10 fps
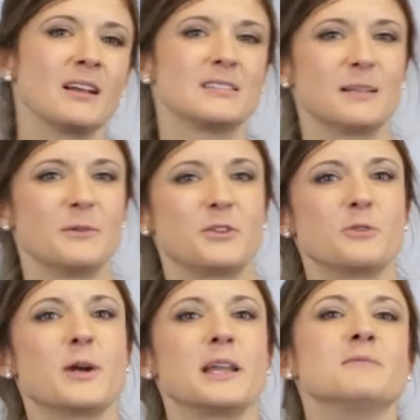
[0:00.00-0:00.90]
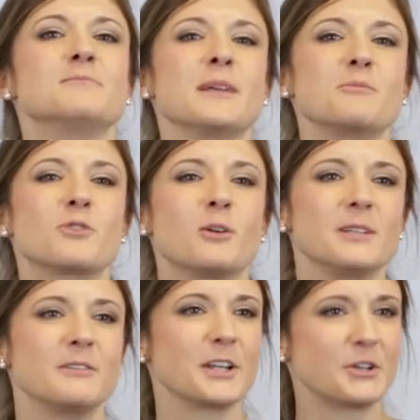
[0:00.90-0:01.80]
Some of you may
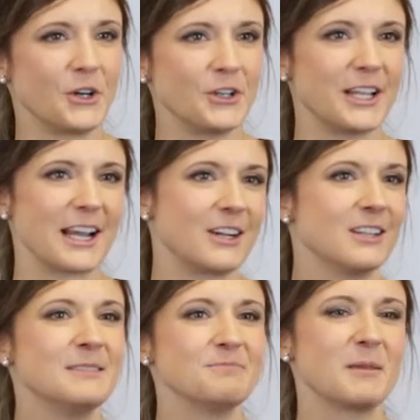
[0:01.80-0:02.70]
probably return there,